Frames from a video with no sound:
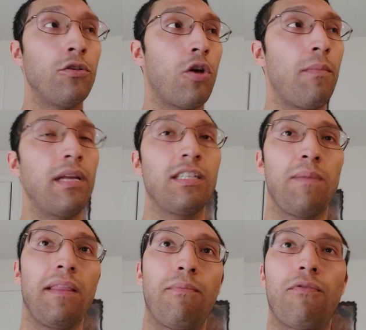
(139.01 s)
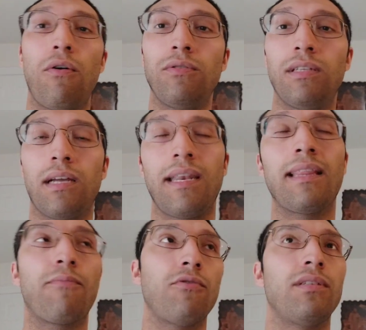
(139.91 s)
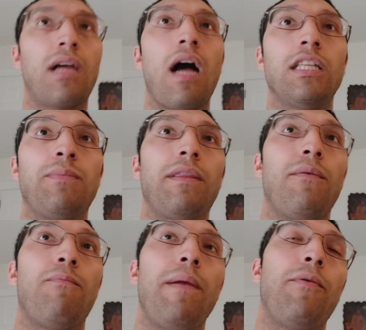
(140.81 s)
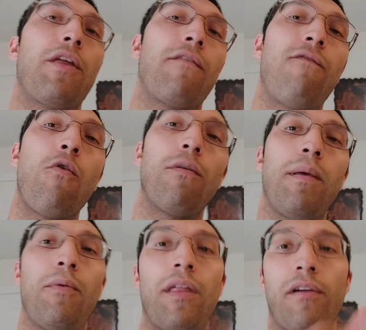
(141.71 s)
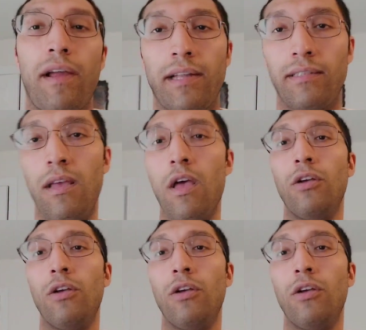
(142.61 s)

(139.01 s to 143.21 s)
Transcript: So I'm gonna explain the pros and not the pros and the cons, but the people that are for and people that are against.